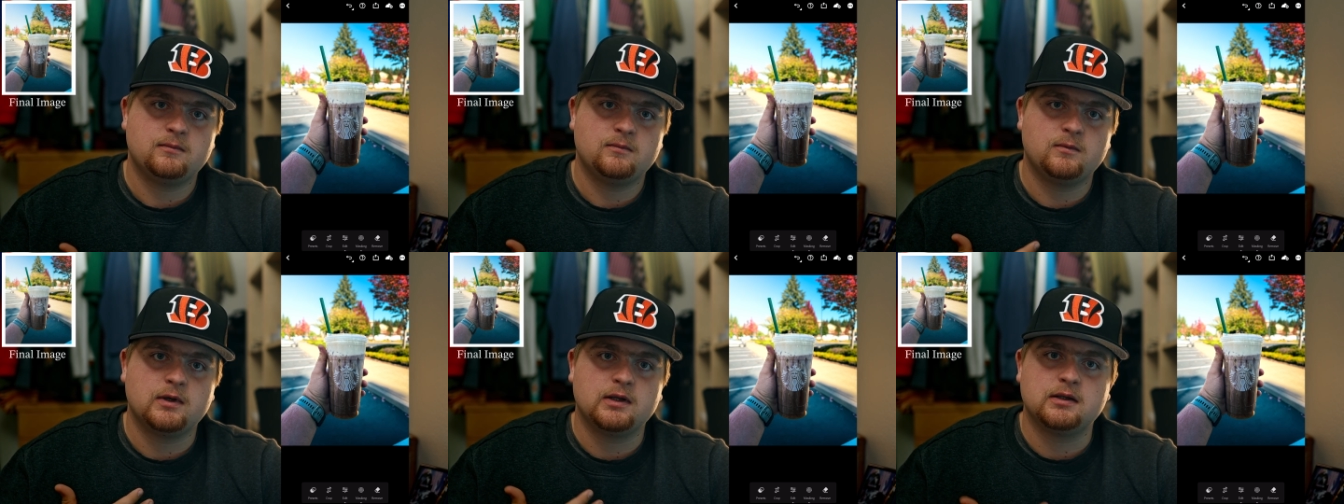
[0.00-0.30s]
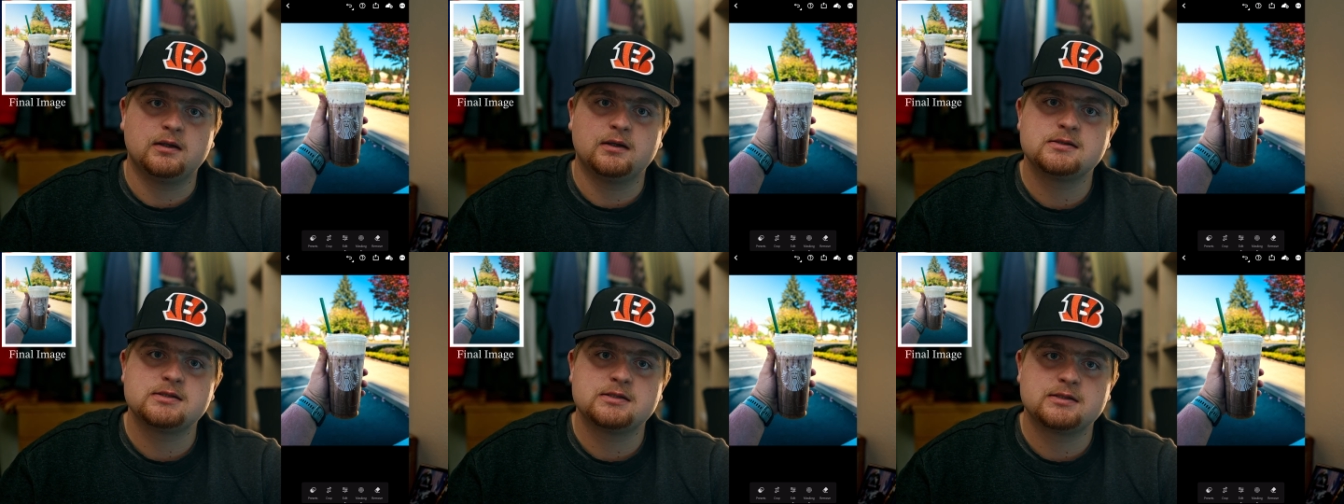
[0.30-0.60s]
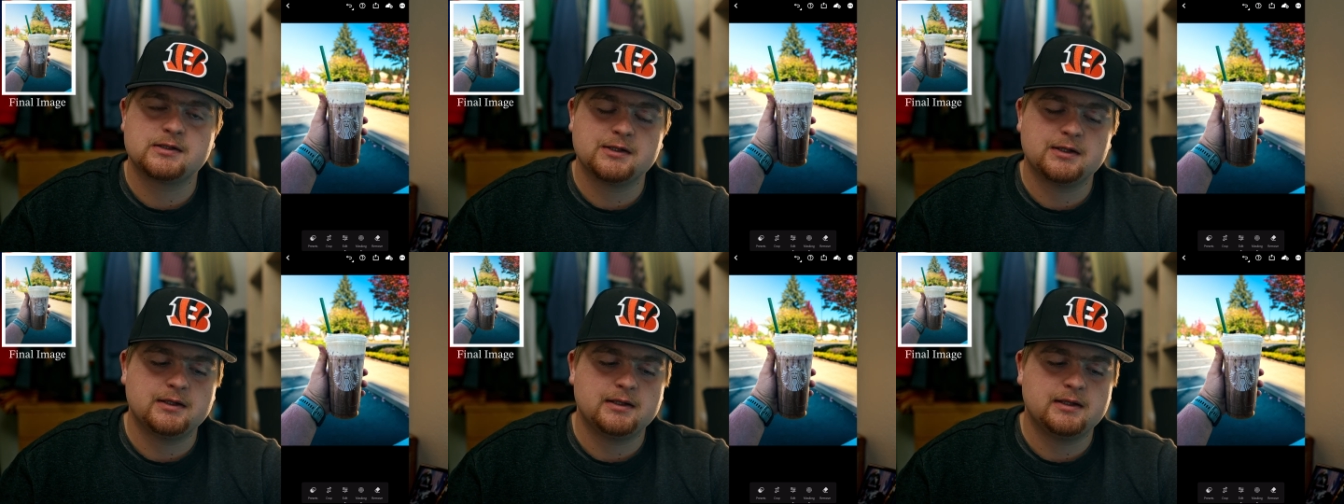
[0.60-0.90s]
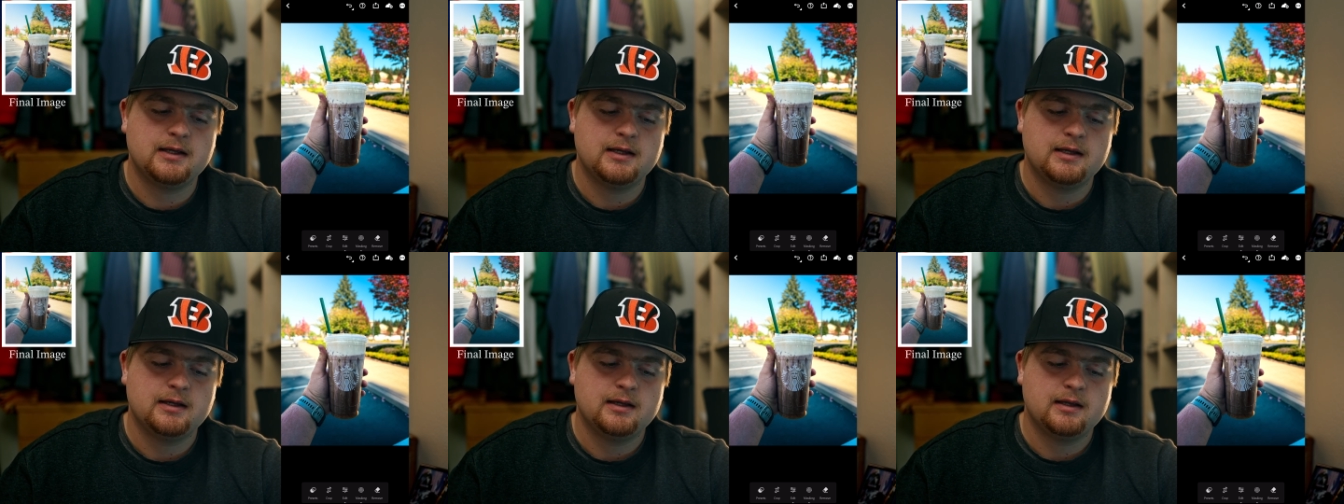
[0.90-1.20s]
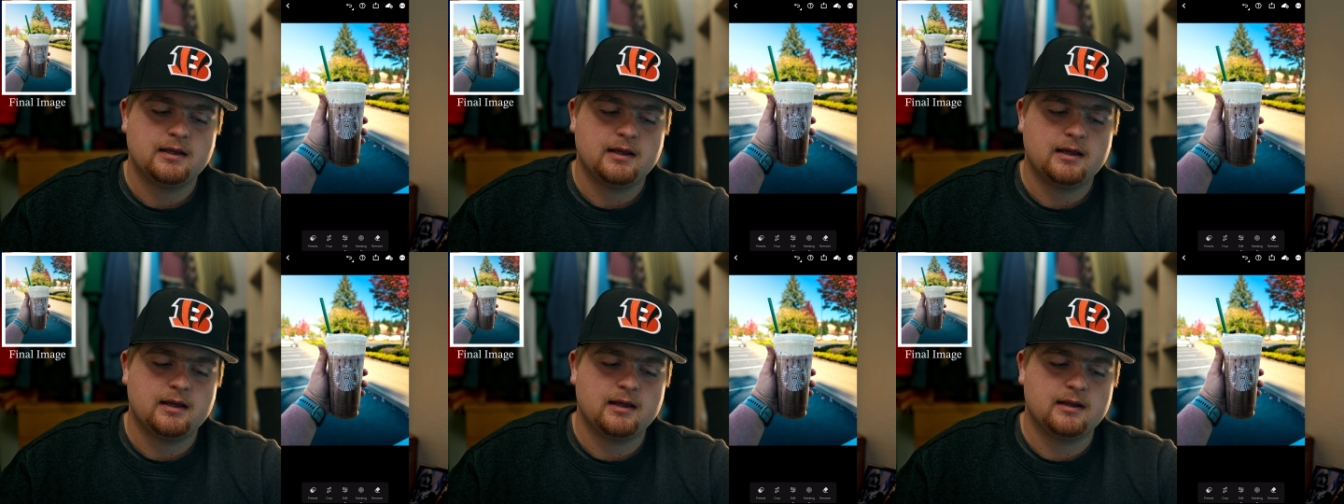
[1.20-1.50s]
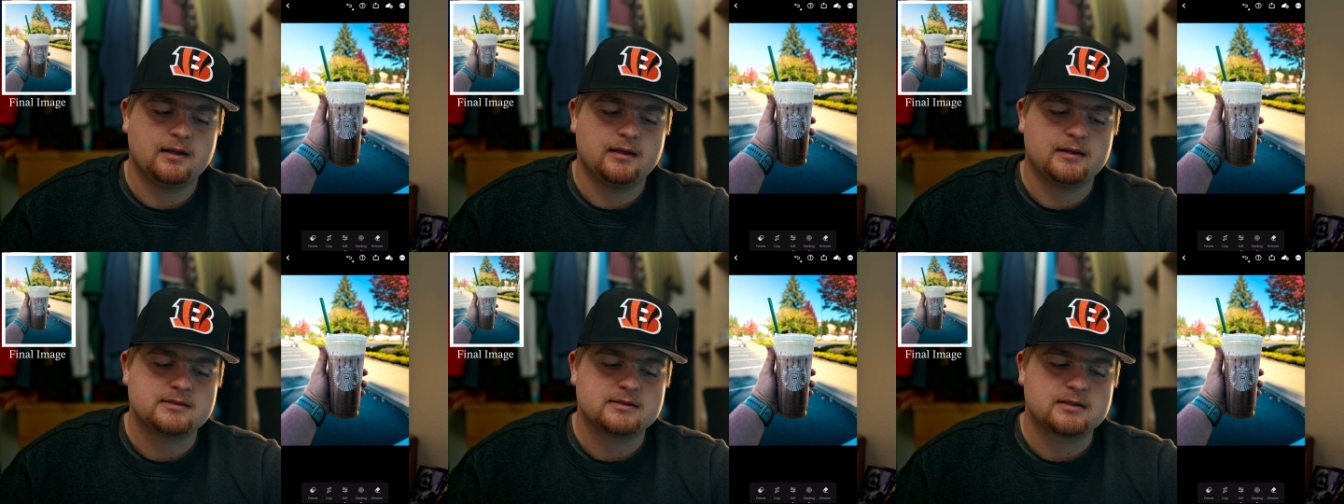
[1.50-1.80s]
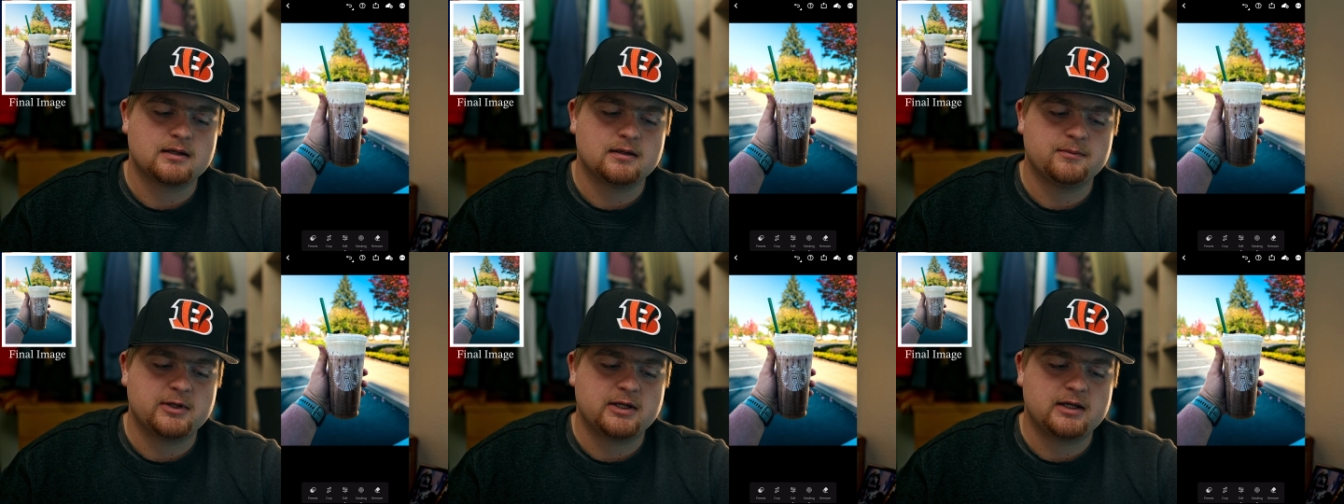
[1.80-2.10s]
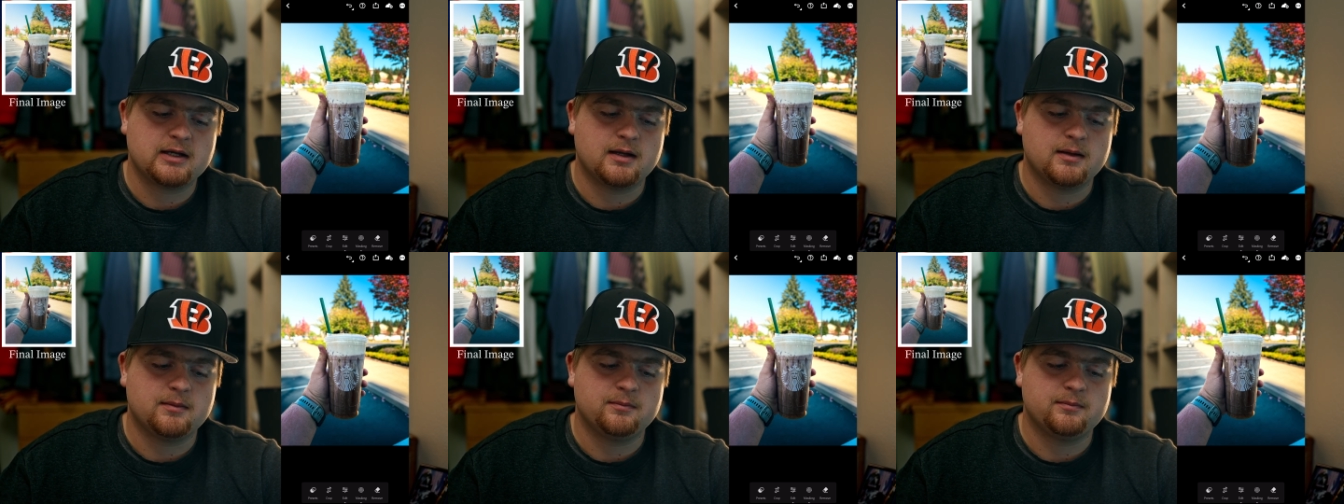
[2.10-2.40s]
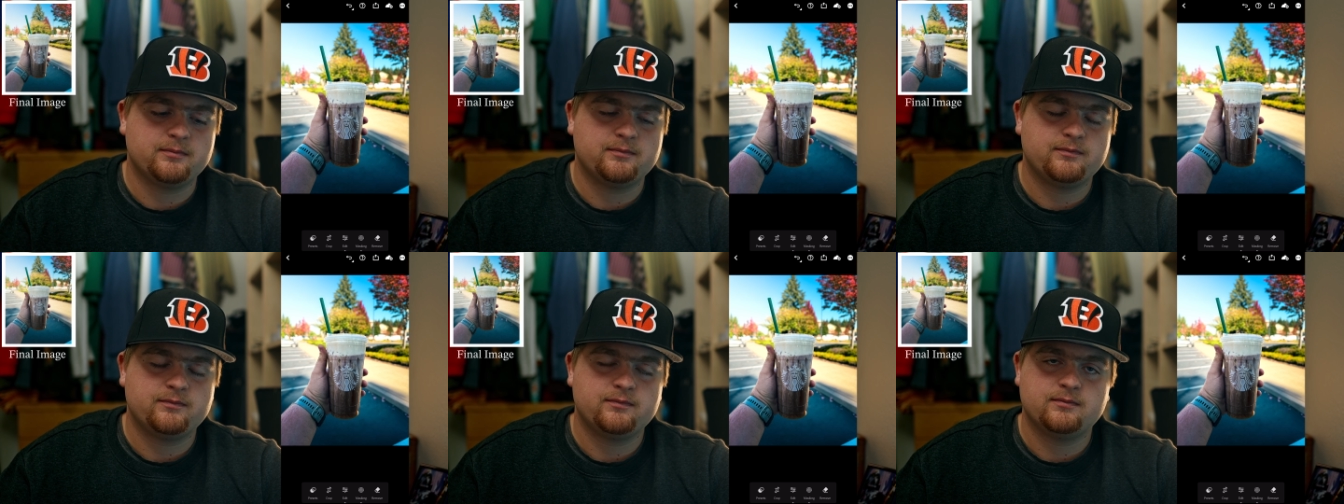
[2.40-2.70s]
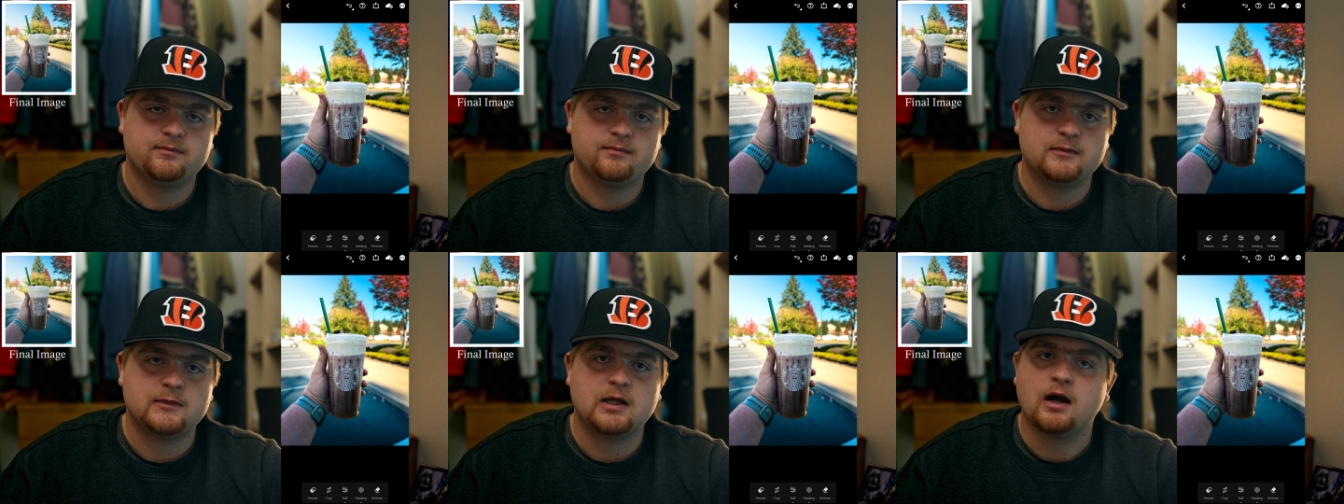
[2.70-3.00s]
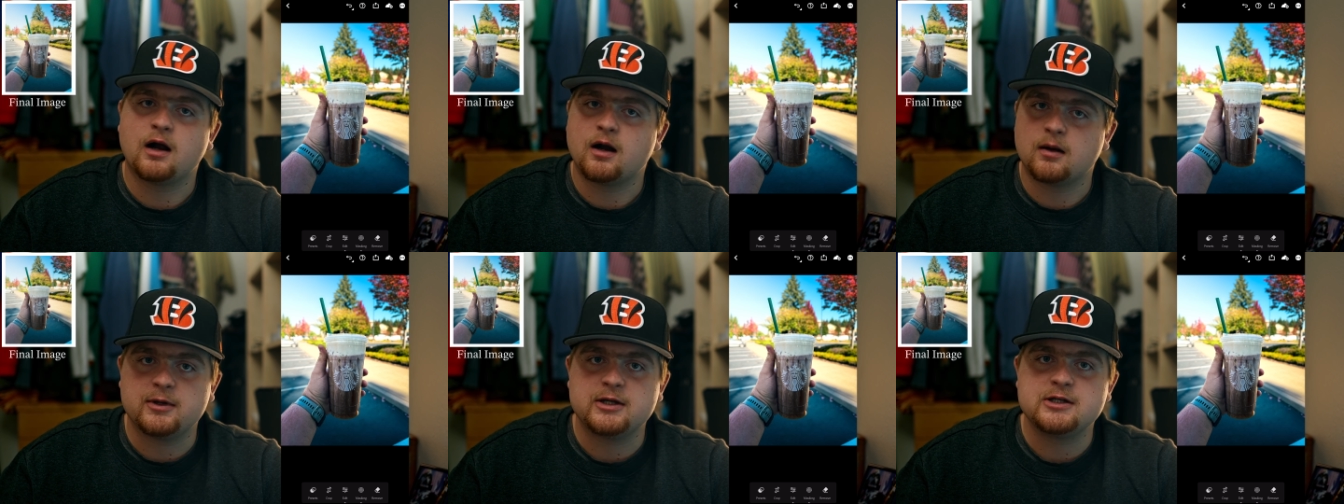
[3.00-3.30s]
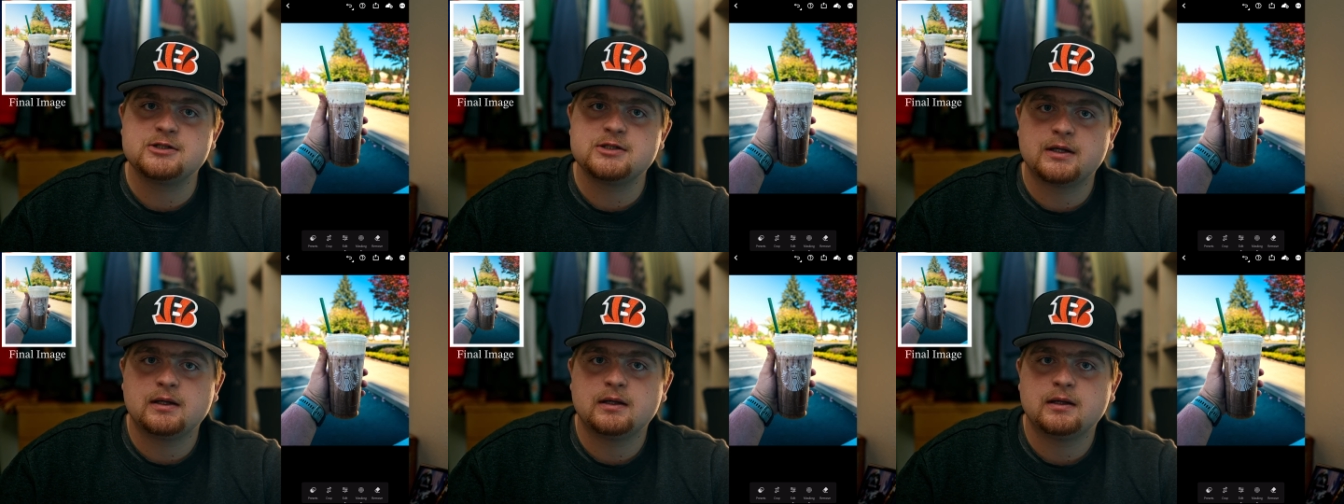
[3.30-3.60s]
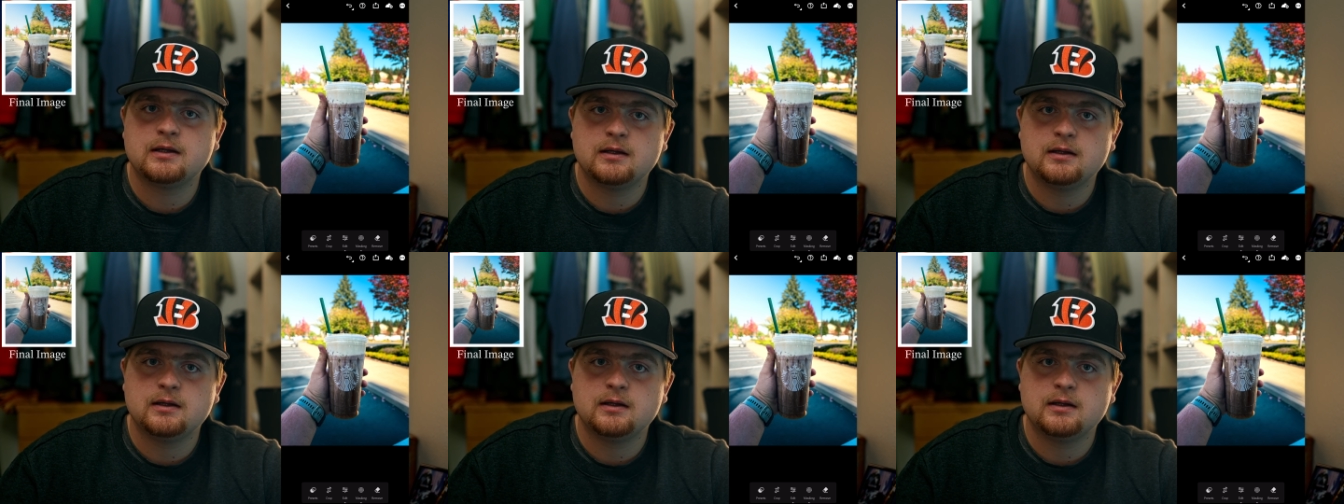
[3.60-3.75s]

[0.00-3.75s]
what looks good and that's going to become garbage